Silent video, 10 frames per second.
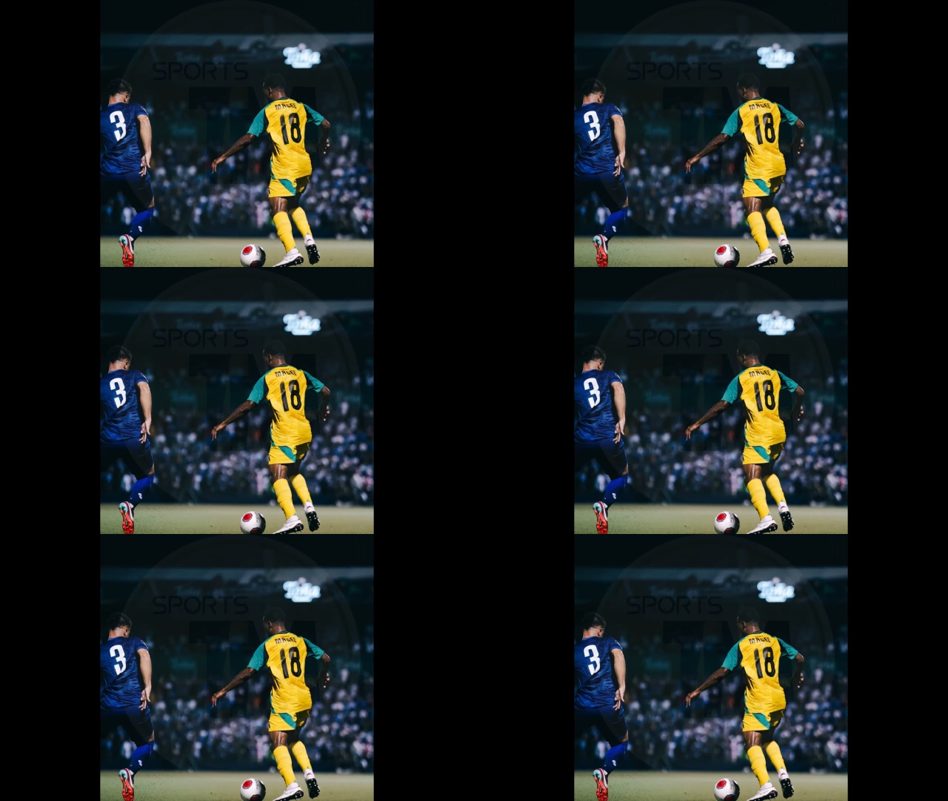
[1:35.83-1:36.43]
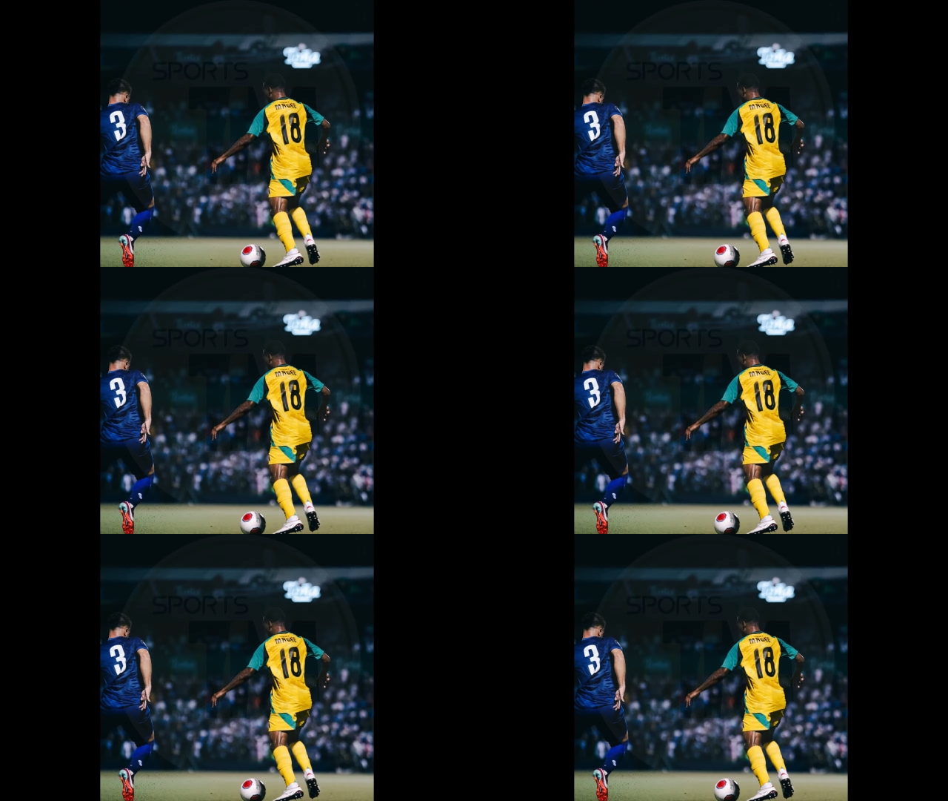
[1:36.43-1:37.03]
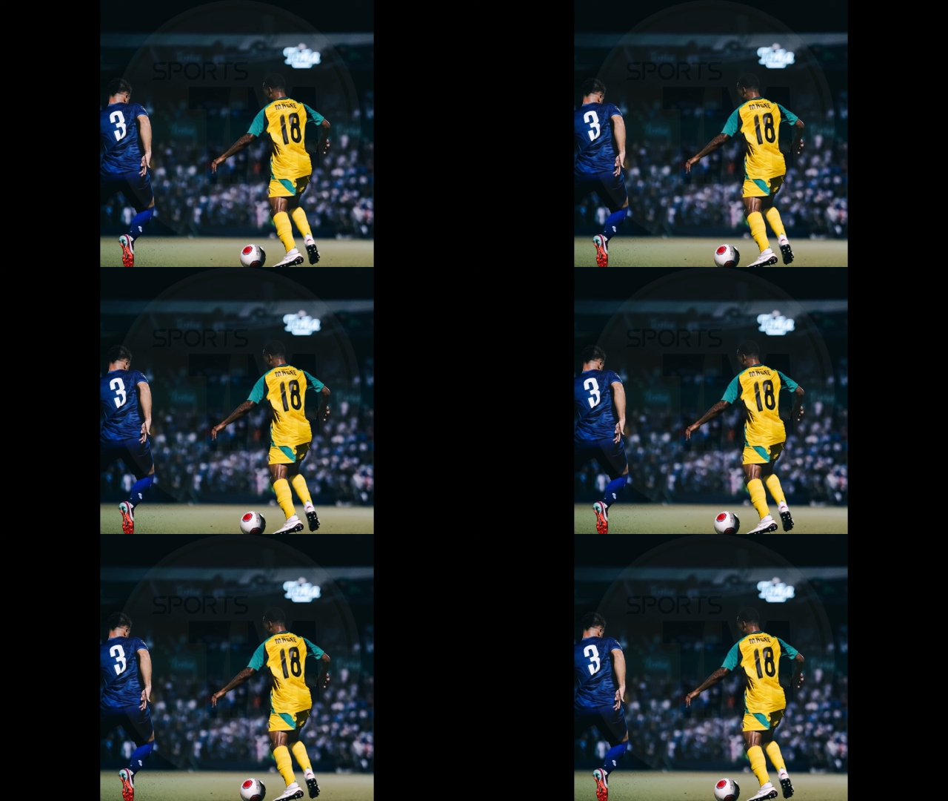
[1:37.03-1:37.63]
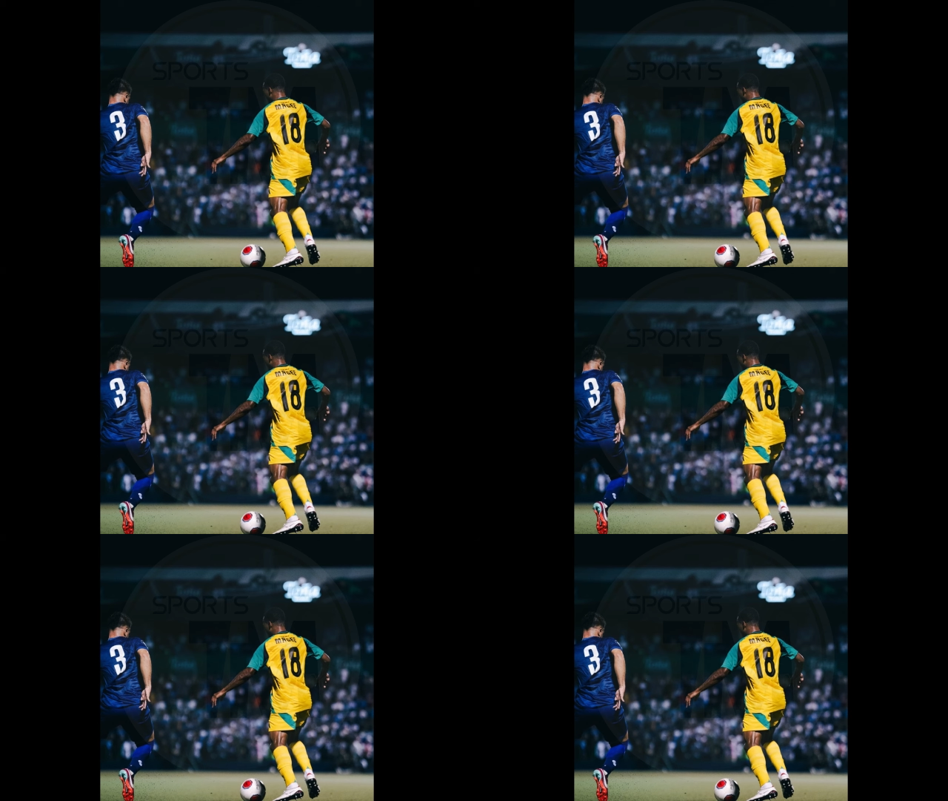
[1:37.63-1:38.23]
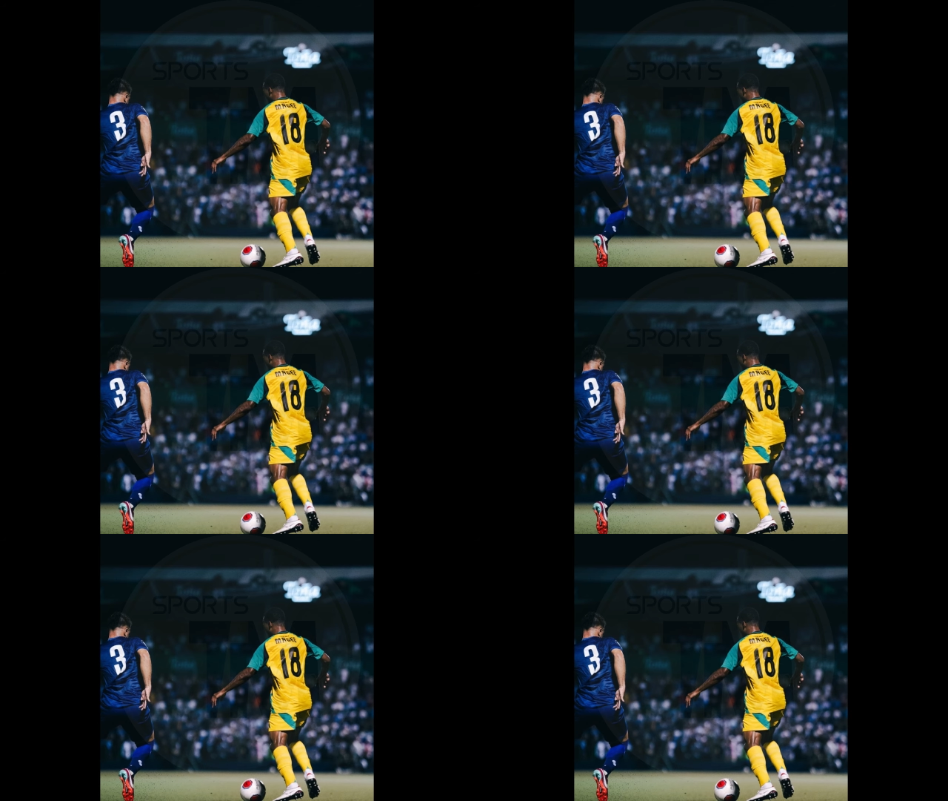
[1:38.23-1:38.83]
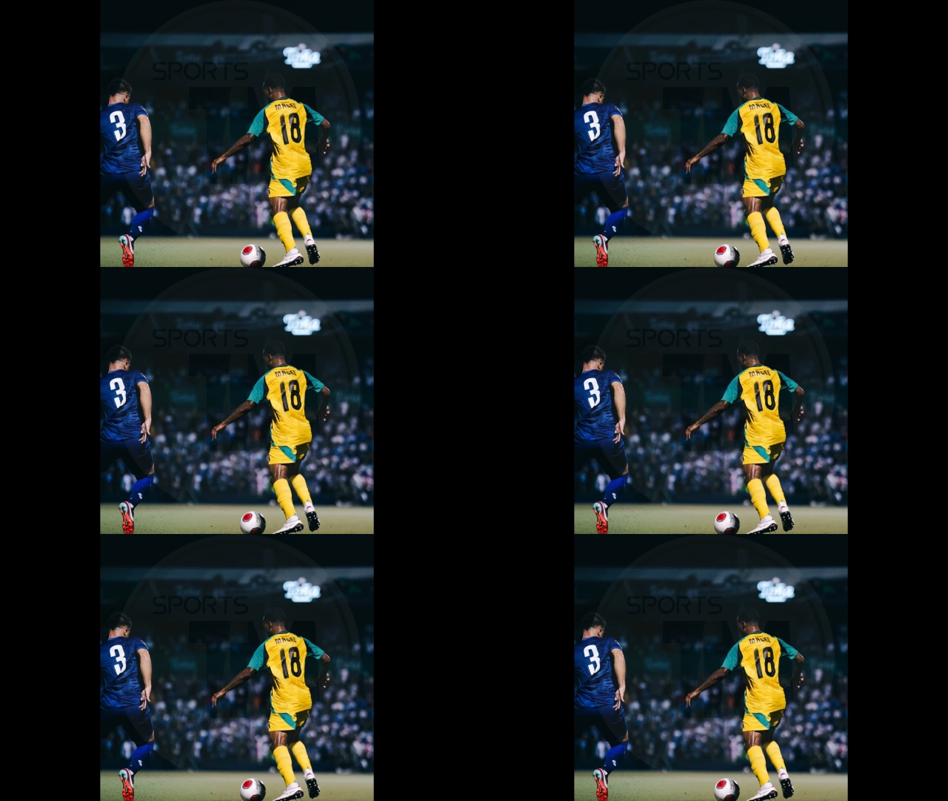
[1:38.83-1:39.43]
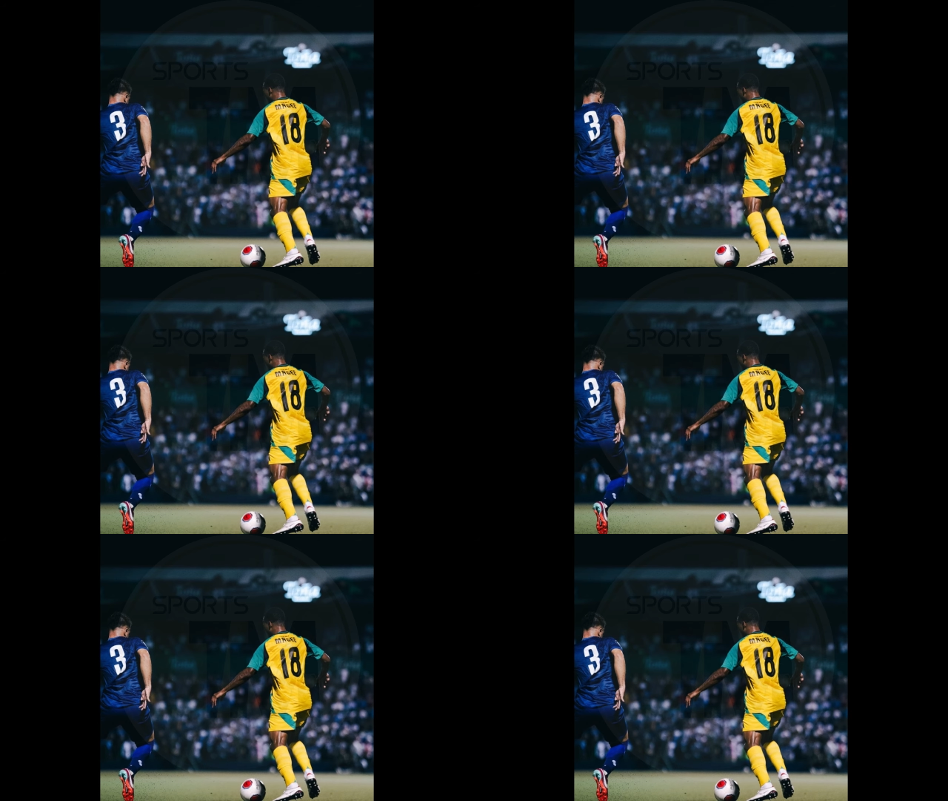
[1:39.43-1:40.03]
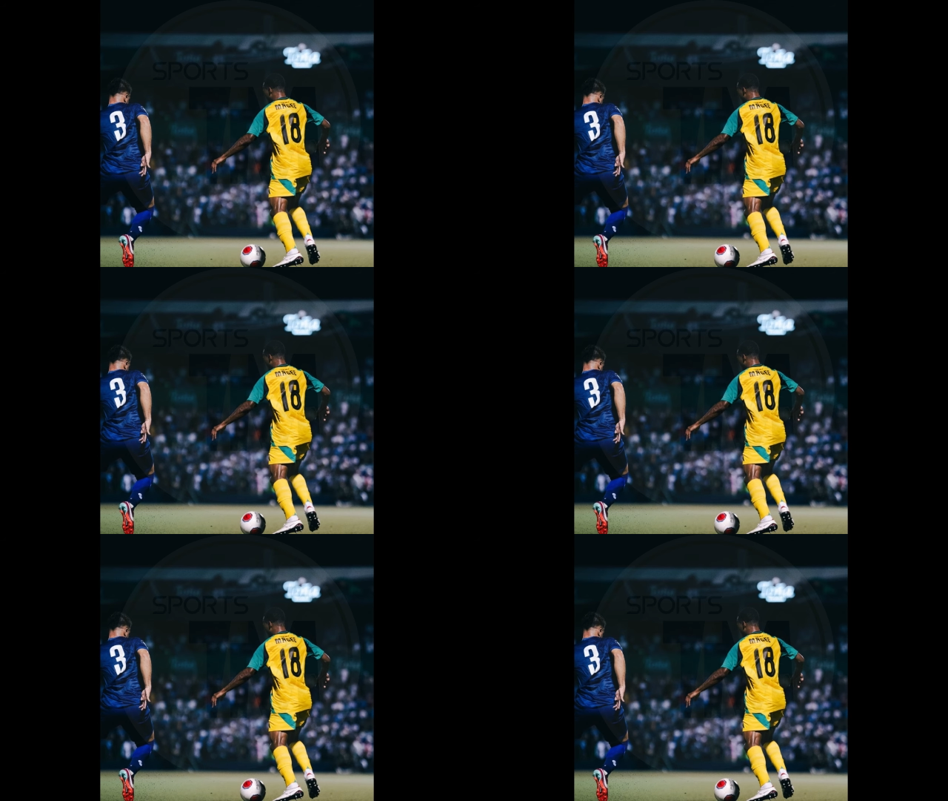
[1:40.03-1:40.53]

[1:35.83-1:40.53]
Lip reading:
Nobody's mouth can be seen.